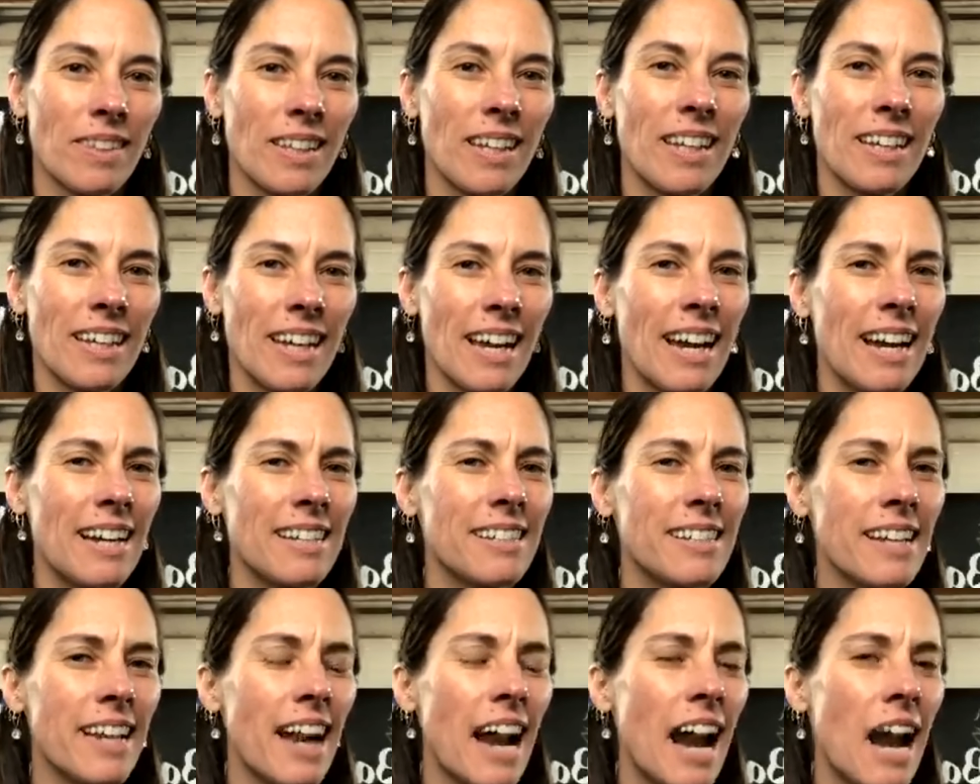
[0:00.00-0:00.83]
Yeah,
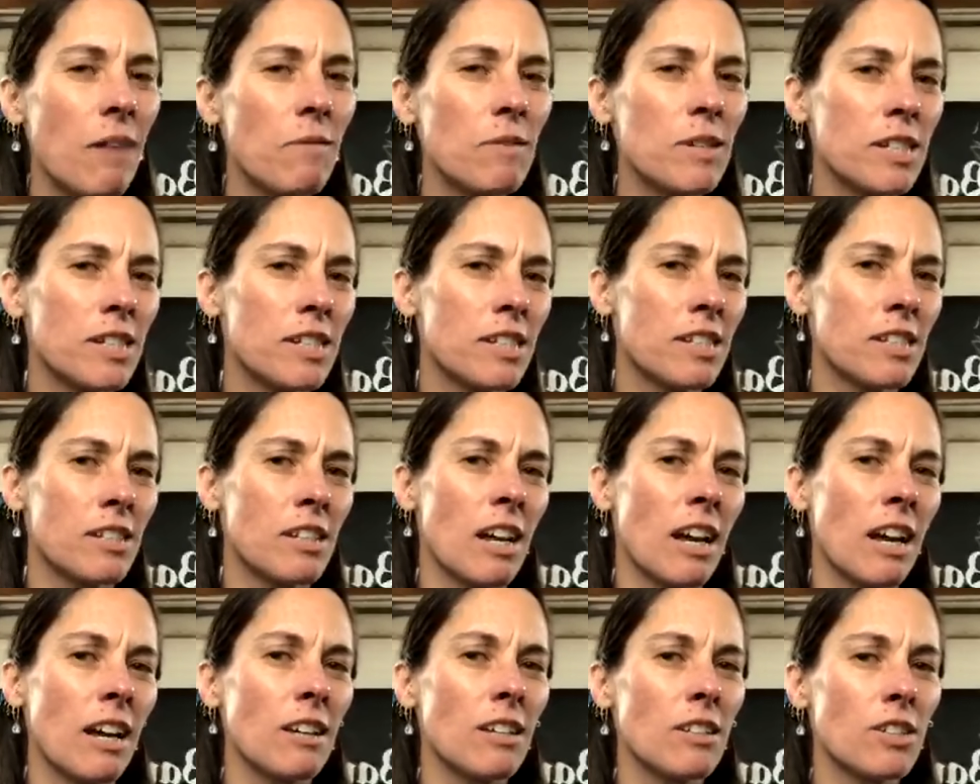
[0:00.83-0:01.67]
say I was
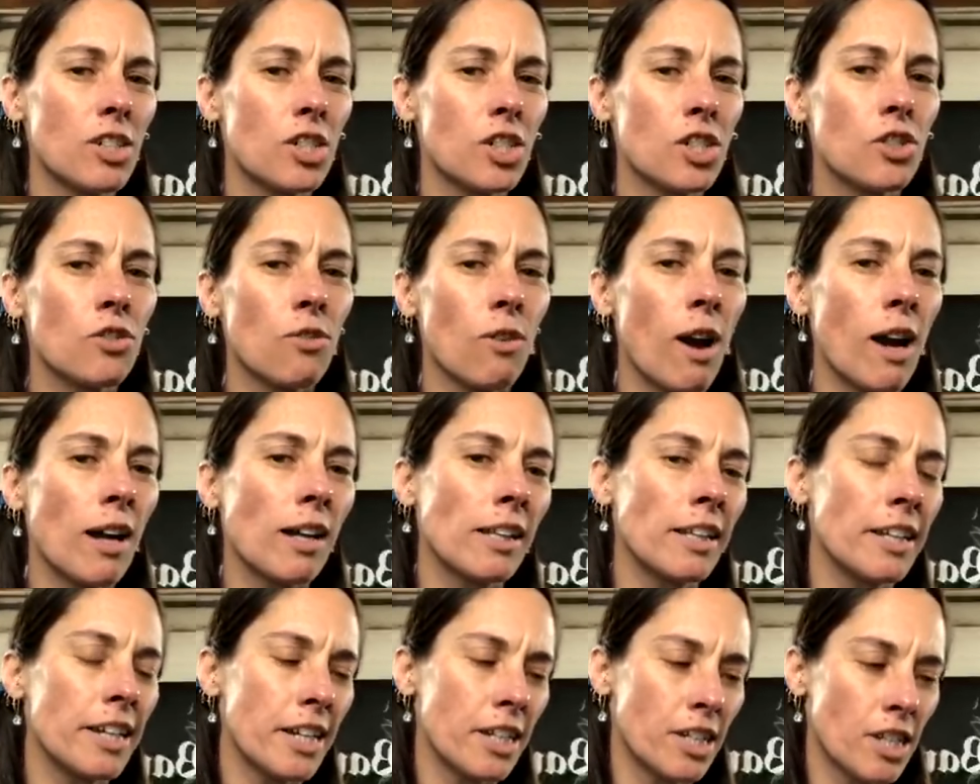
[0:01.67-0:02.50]

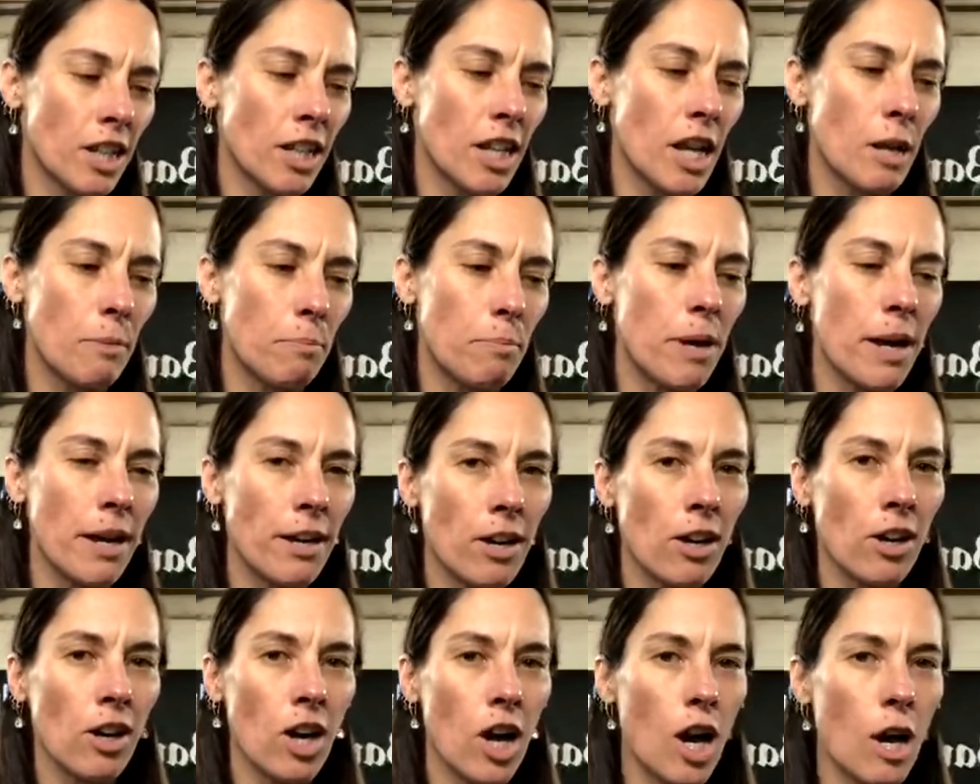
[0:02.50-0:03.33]
struggling to like pick
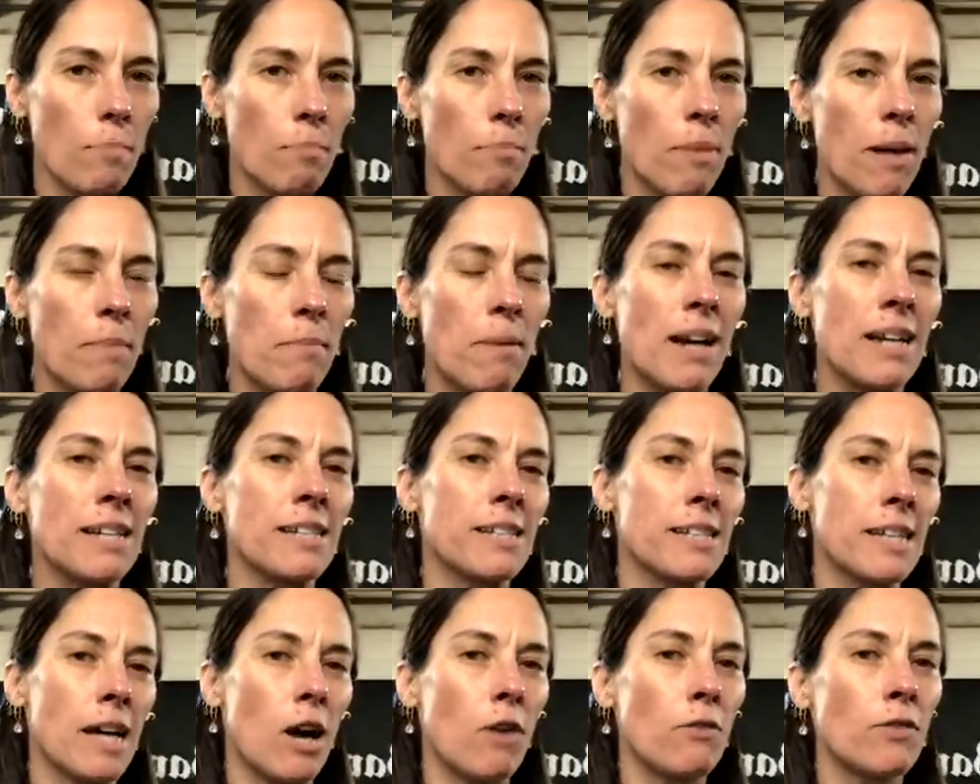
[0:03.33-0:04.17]
her up by
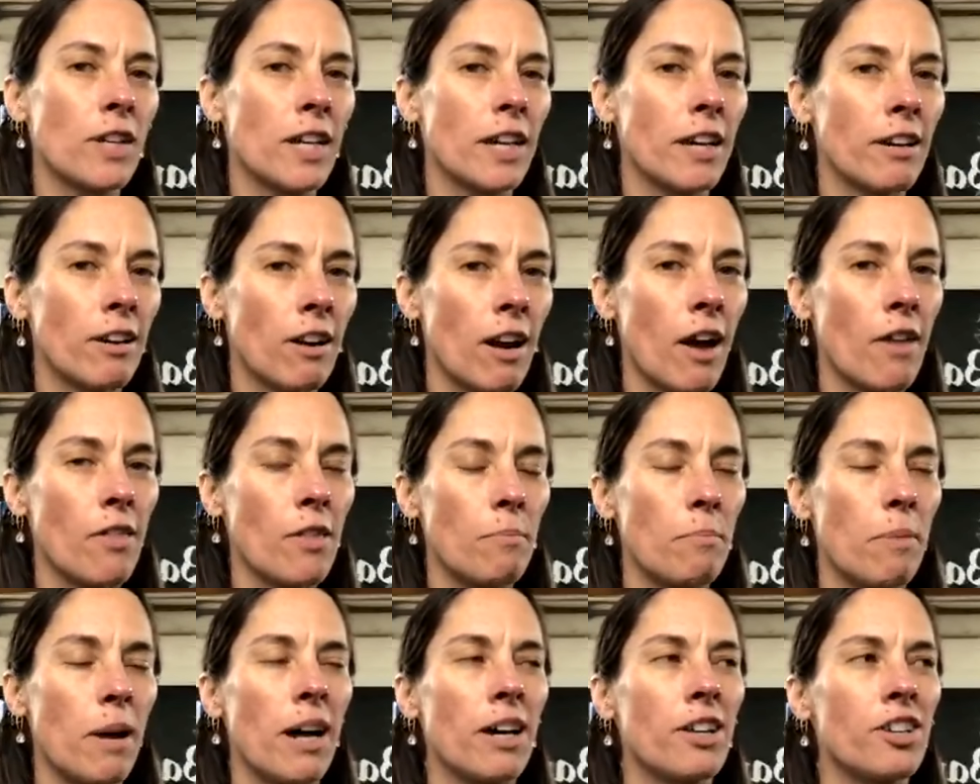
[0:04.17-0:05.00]
myself to get her on the
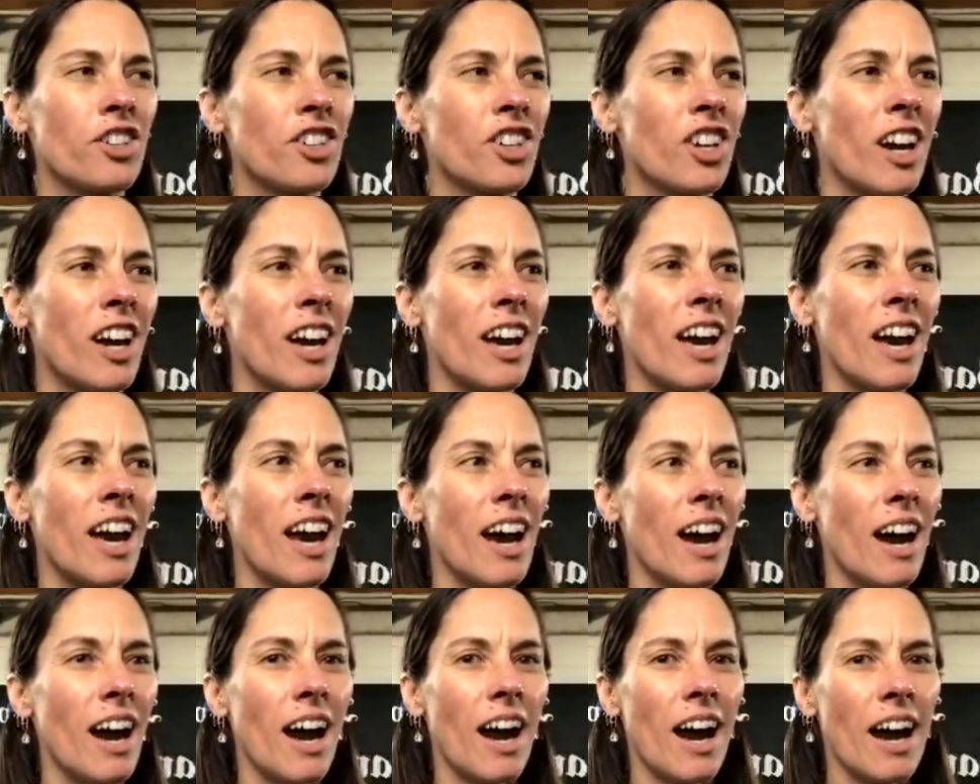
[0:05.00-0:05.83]
bench.
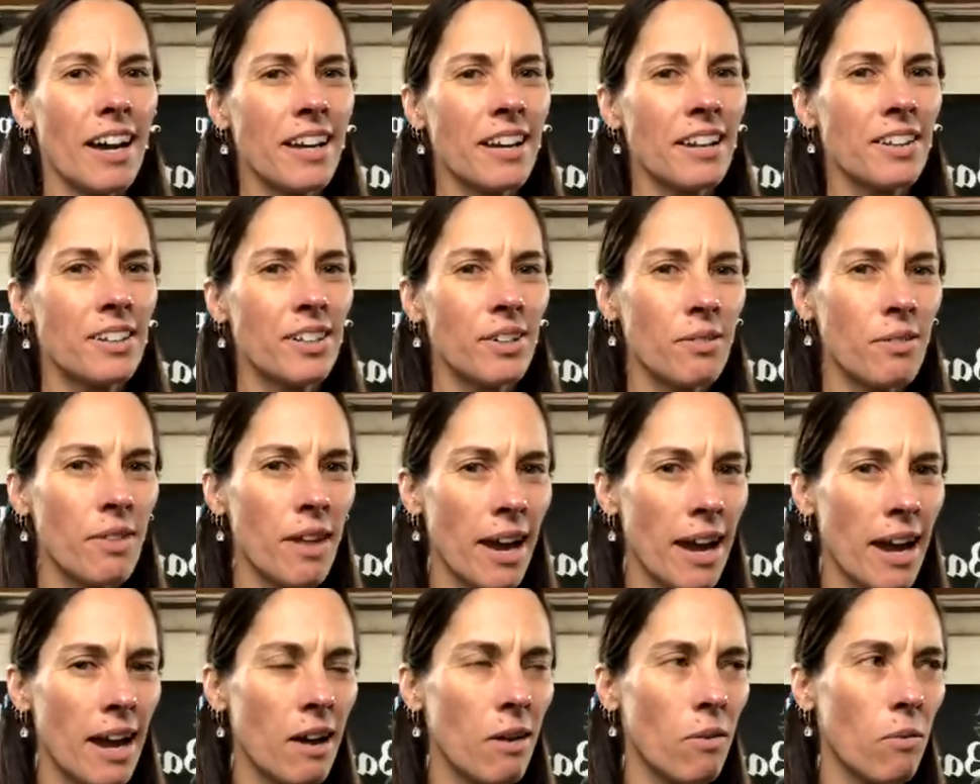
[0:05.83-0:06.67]
I could do
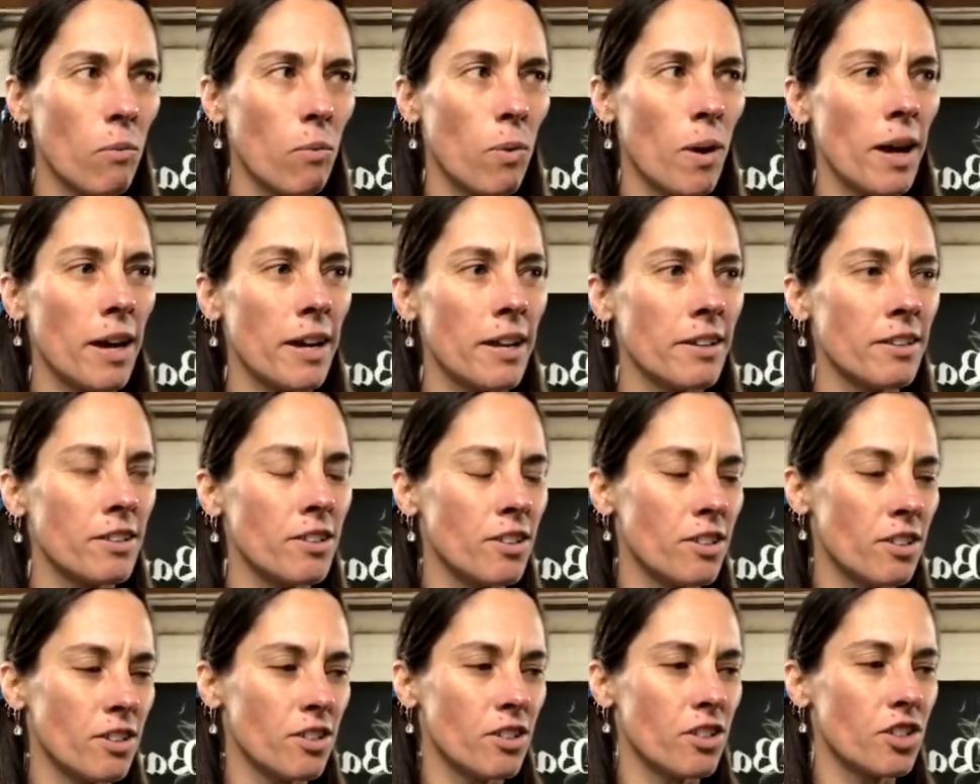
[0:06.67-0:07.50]
that when
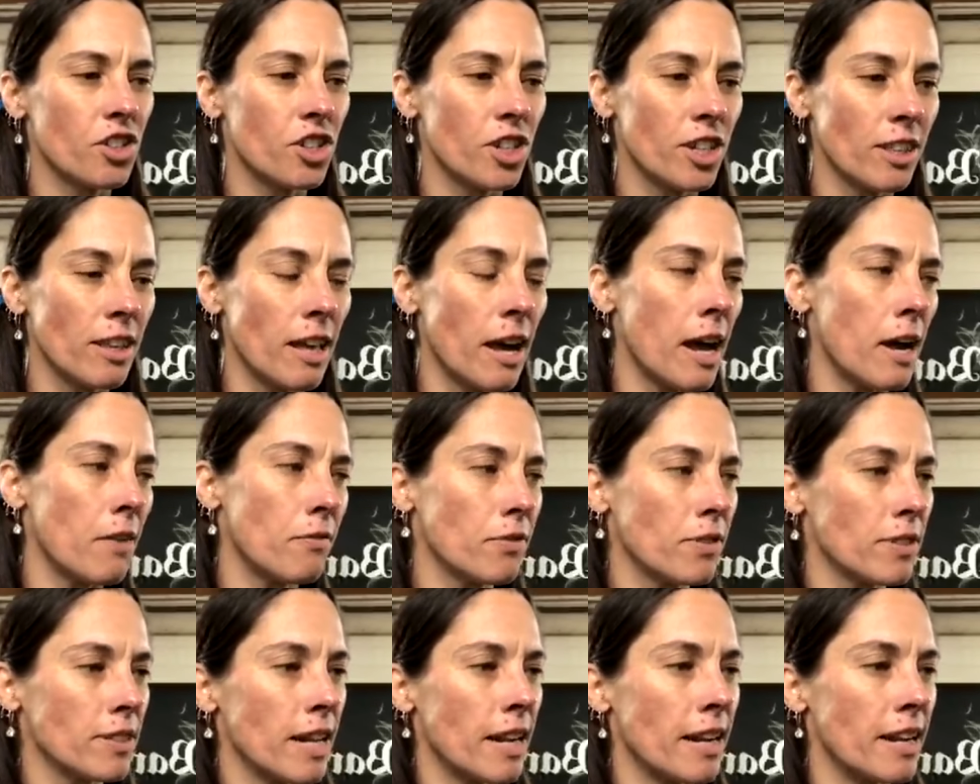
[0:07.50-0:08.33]
she left
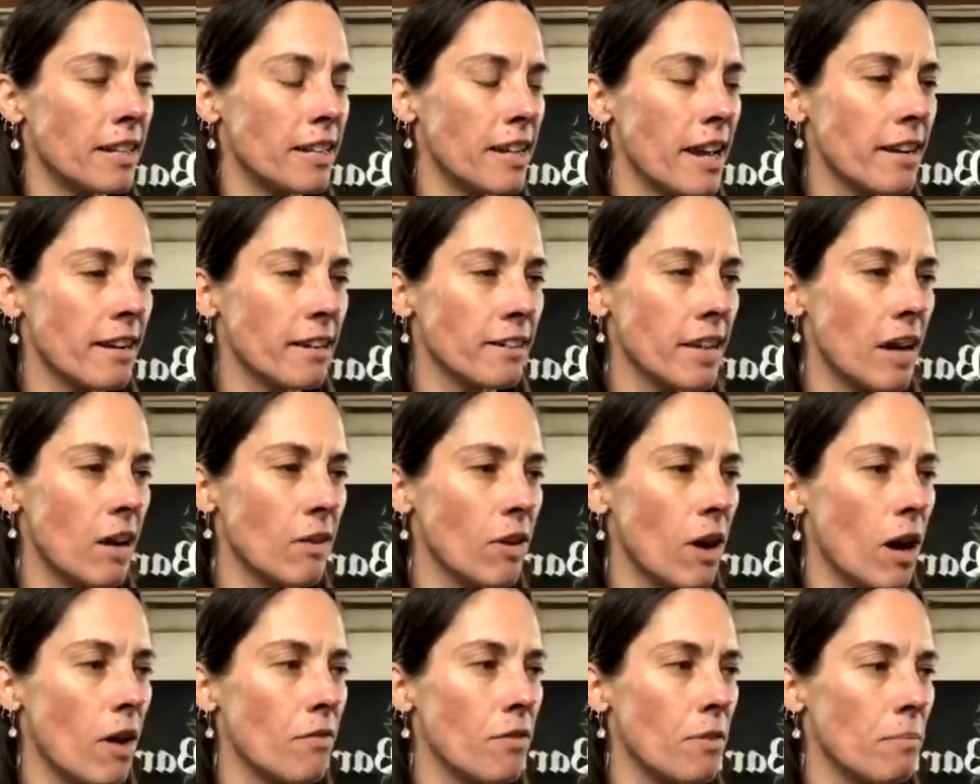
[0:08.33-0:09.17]
because I had to take her down
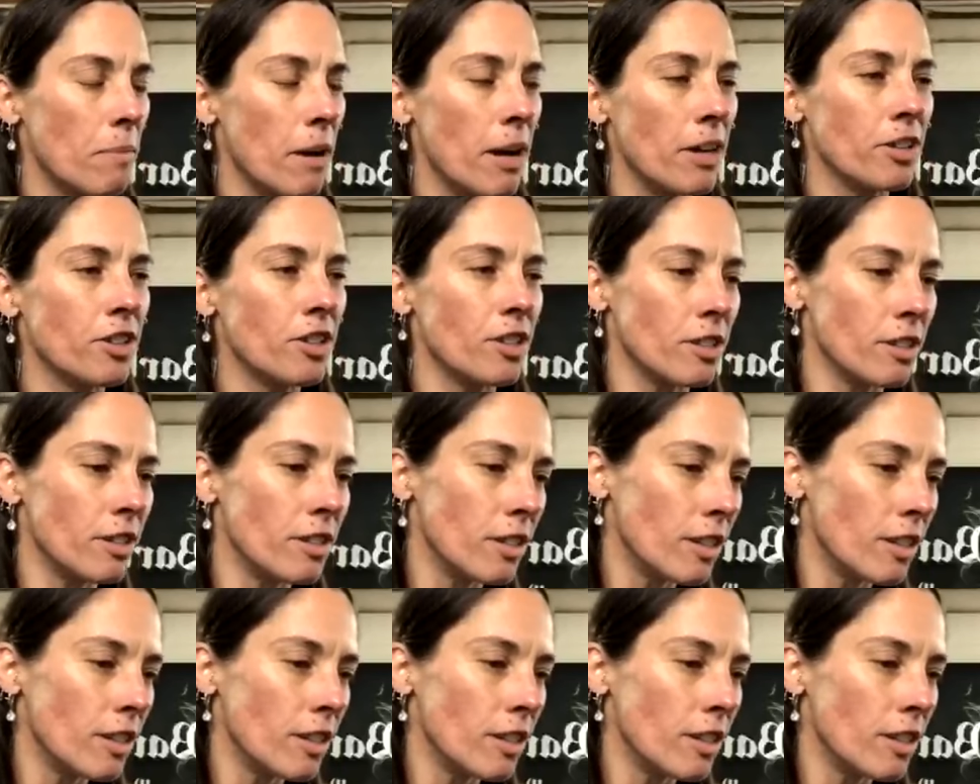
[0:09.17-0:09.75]
off the bench and